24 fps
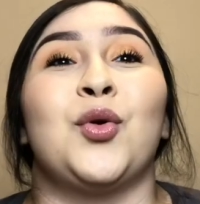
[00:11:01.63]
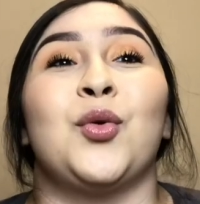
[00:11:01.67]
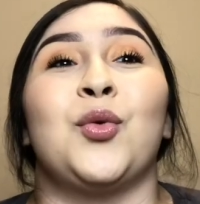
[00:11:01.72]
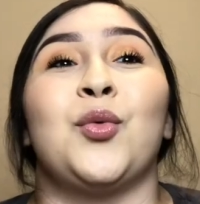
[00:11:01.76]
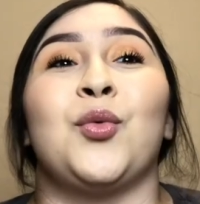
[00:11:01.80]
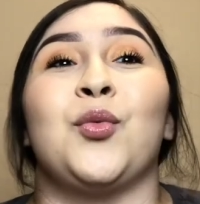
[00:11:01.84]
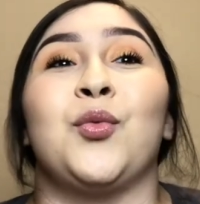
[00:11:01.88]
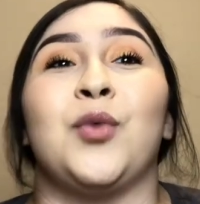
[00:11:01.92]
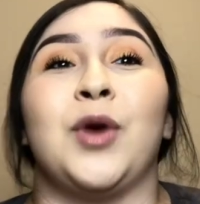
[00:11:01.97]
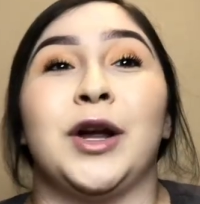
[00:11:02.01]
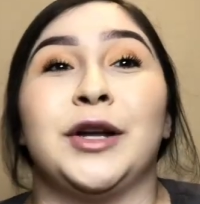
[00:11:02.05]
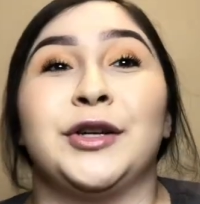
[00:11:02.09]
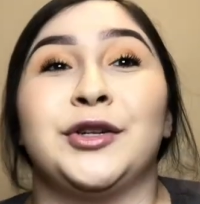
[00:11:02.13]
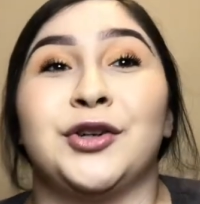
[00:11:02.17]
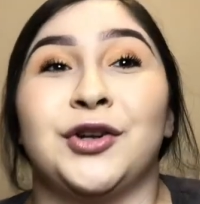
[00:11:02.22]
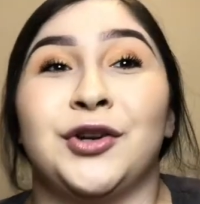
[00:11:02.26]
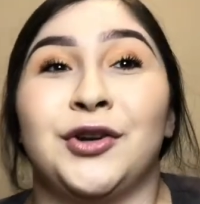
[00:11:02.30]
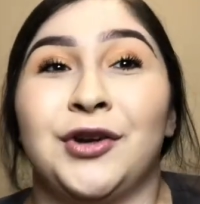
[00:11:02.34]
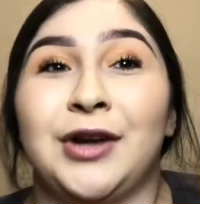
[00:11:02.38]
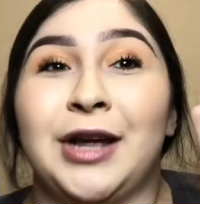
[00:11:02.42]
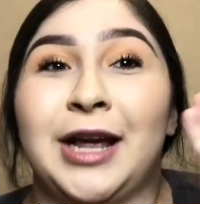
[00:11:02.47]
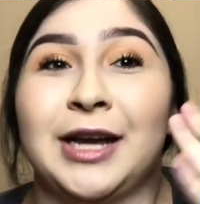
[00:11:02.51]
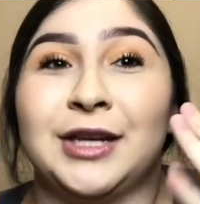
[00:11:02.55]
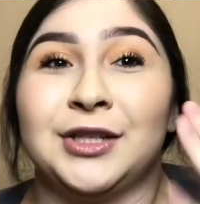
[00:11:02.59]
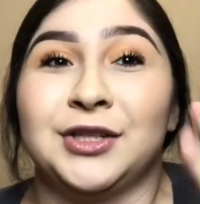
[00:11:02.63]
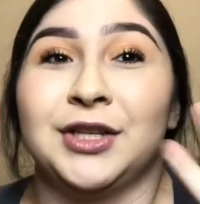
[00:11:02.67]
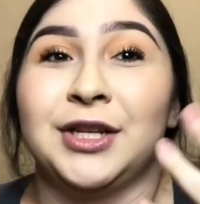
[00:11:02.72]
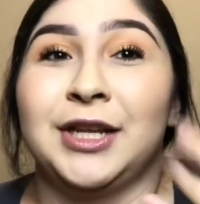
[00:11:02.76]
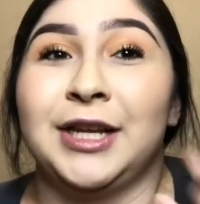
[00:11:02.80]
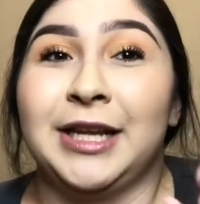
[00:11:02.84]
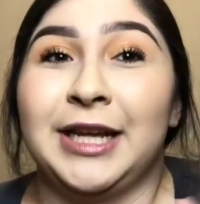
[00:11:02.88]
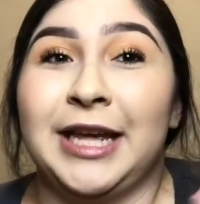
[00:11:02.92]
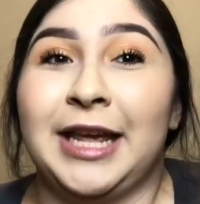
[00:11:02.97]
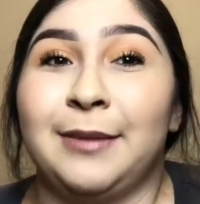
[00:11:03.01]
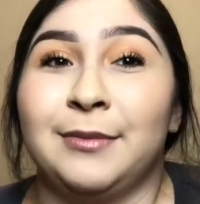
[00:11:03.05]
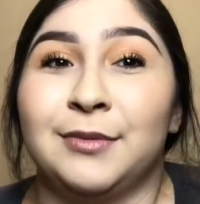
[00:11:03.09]
Roger actually
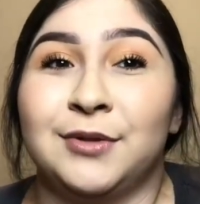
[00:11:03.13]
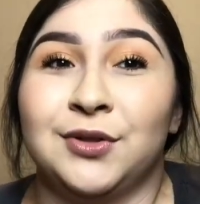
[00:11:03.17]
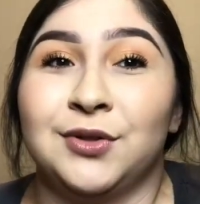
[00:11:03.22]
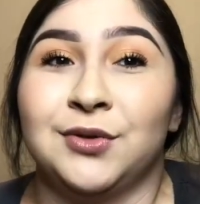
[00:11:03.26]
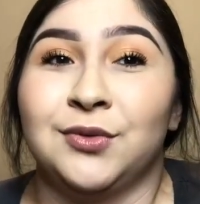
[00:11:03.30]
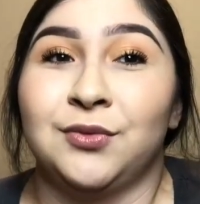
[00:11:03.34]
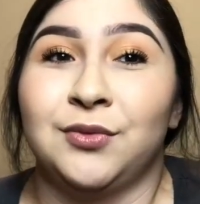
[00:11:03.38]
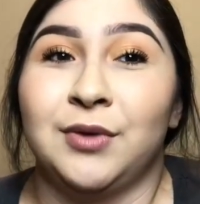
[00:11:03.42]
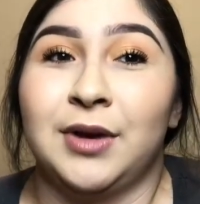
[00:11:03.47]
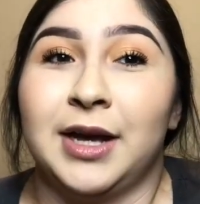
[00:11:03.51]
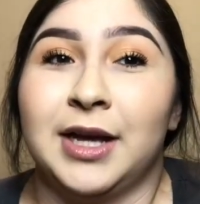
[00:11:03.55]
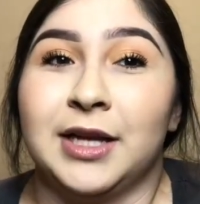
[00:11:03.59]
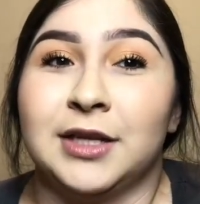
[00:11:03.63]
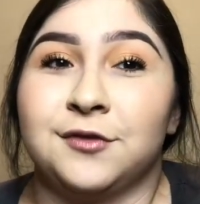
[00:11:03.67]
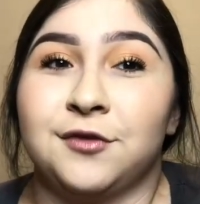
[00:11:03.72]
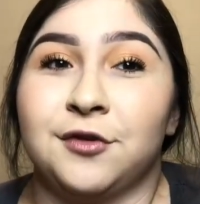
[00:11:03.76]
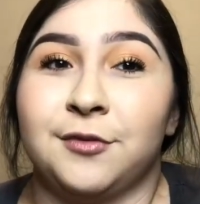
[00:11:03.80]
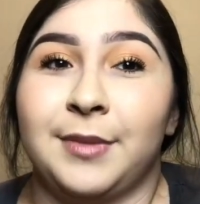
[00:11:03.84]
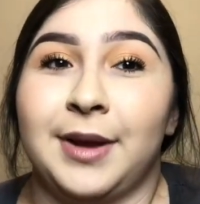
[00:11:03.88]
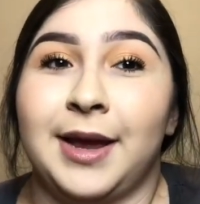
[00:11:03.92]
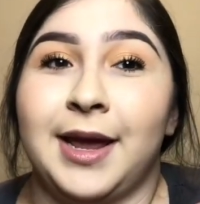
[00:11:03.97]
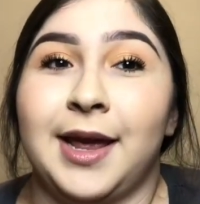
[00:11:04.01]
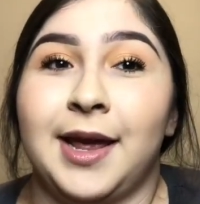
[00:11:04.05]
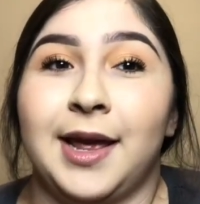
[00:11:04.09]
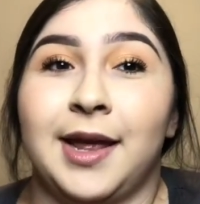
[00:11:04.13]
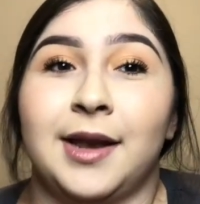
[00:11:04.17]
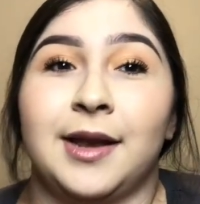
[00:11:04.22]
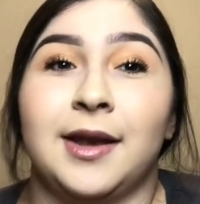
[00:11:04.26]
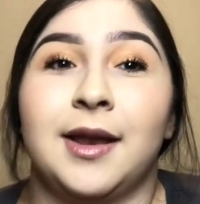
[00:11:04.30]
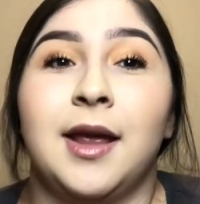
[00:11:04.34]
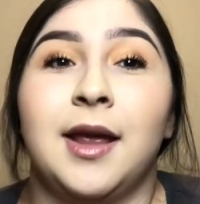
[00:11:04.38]
came to ask for my hand.